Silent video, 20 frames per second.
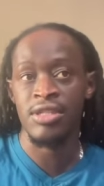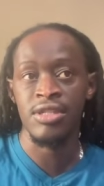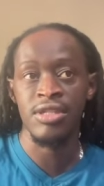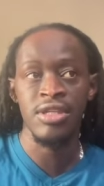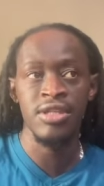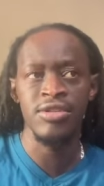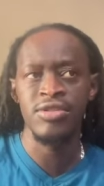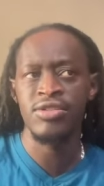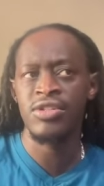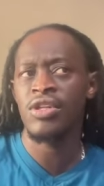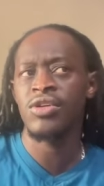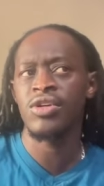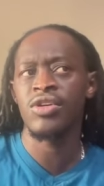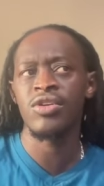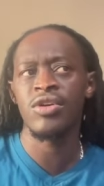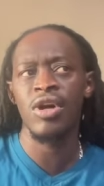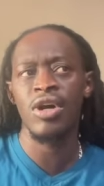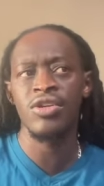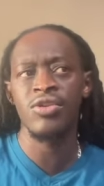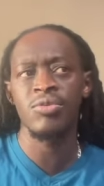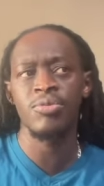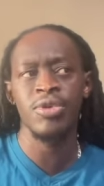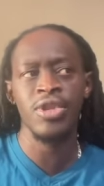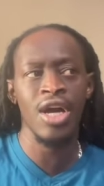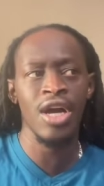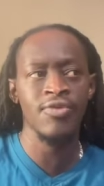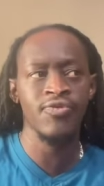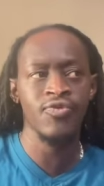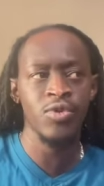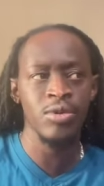And there's other other
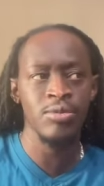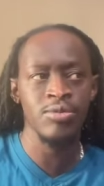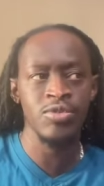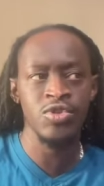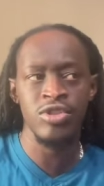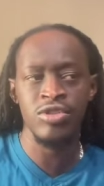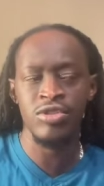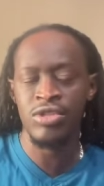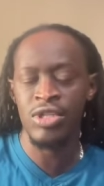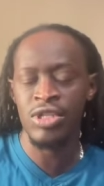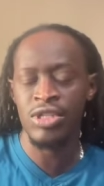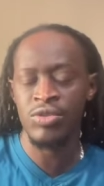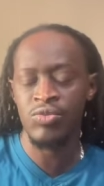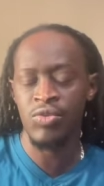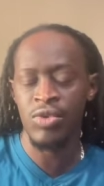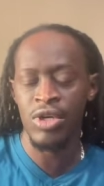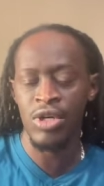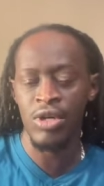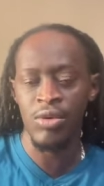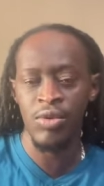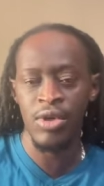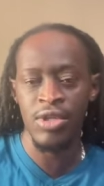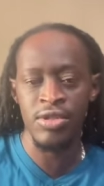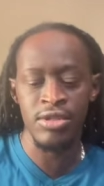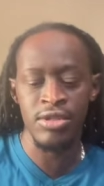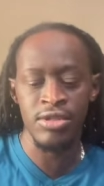platforms you can do that as well. Whether it's